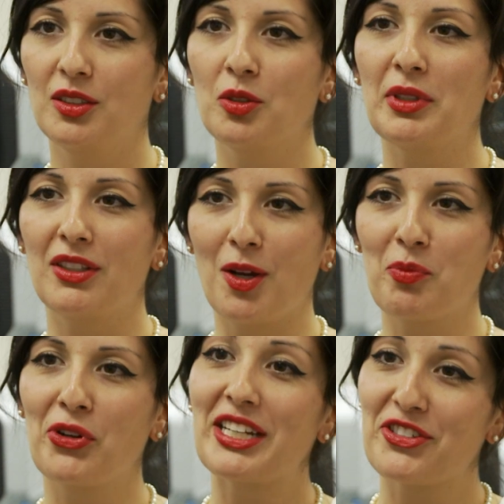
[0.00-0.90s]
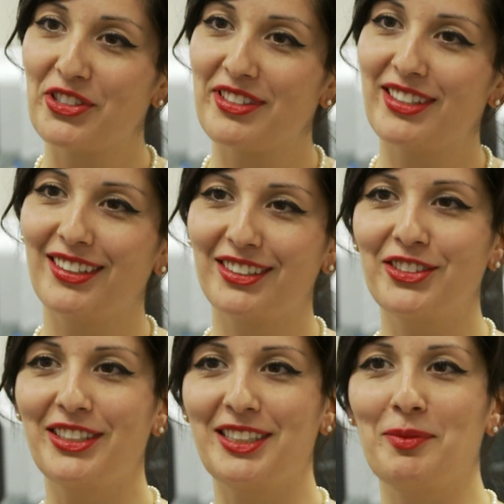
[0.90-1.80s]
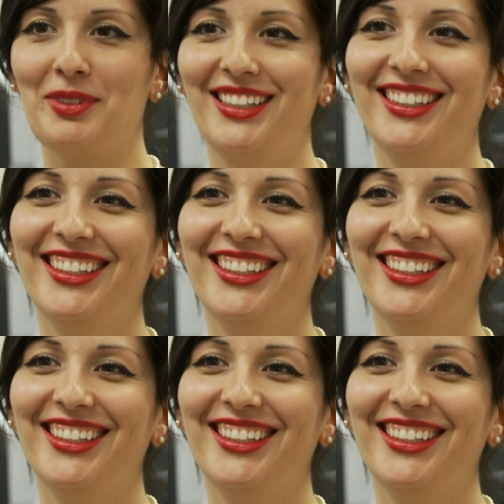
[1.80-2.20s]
It'll be a lot more interesting, trust me.